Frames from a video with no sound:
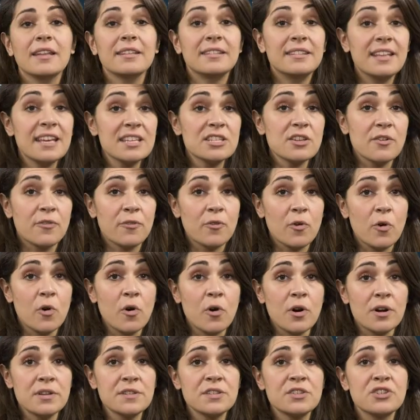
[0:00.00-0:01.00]
This, of
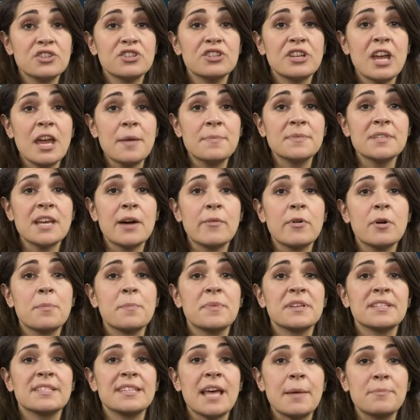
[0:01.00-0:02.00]
course, shapes our
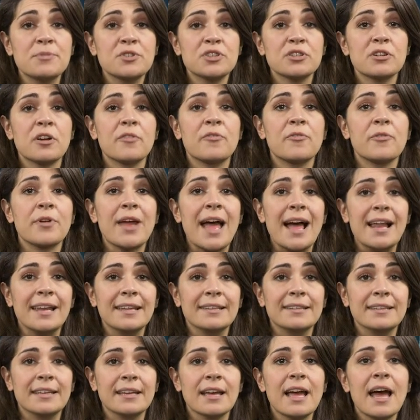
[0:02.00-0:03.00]
perception of
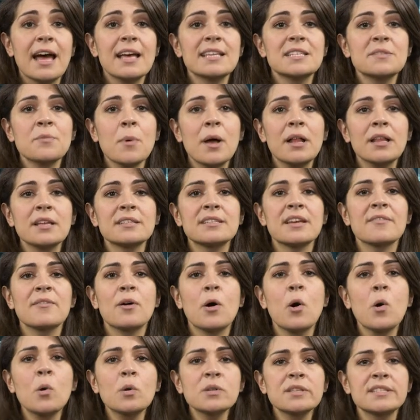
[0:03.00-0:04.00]
reality, as well as a
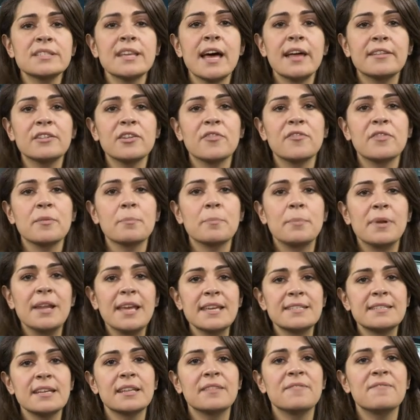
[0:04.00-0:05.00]
whole set of
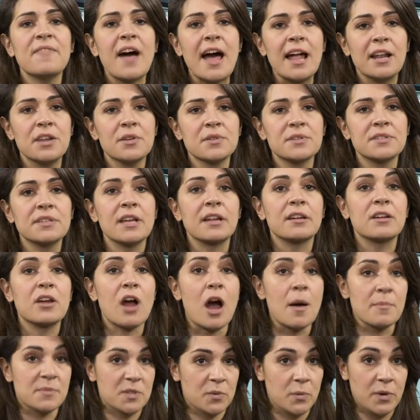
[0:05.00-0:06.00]
implicit values that
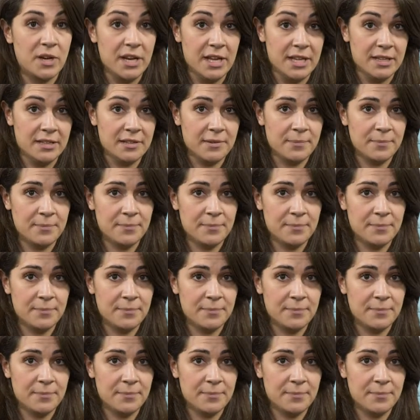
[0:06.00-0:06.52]
comes with it.